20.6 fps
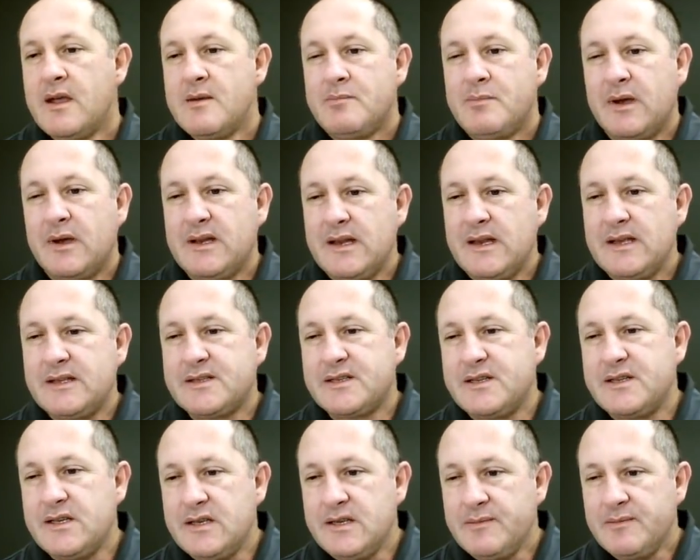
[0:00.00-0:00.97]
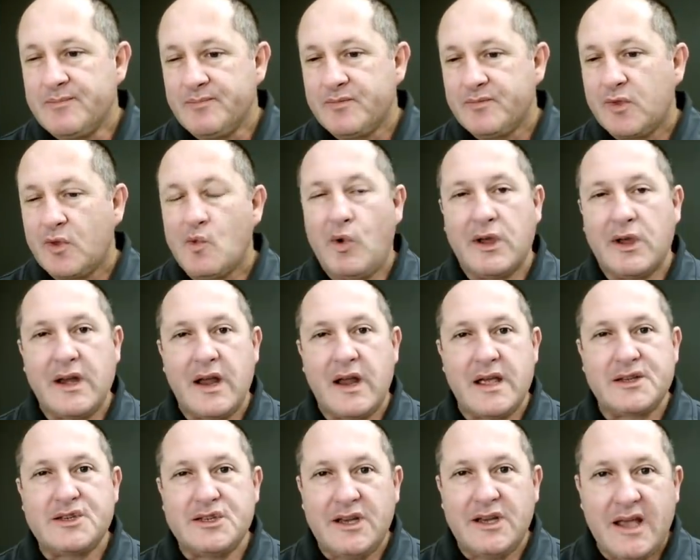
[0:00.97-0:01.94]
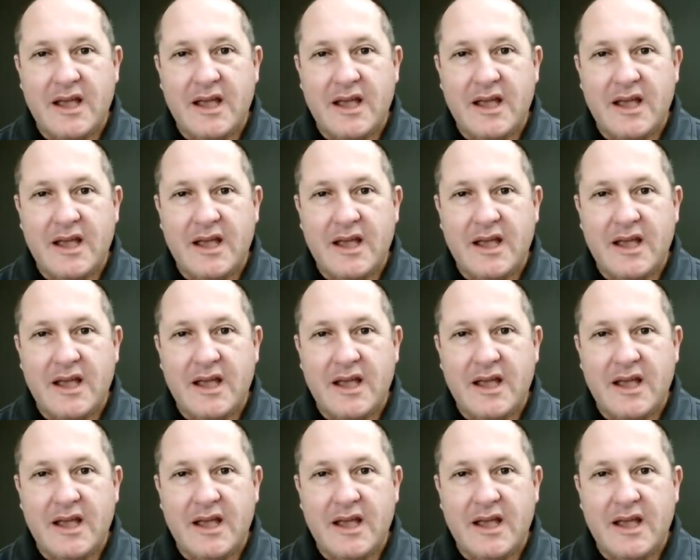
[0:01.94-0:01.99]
But let's see what actually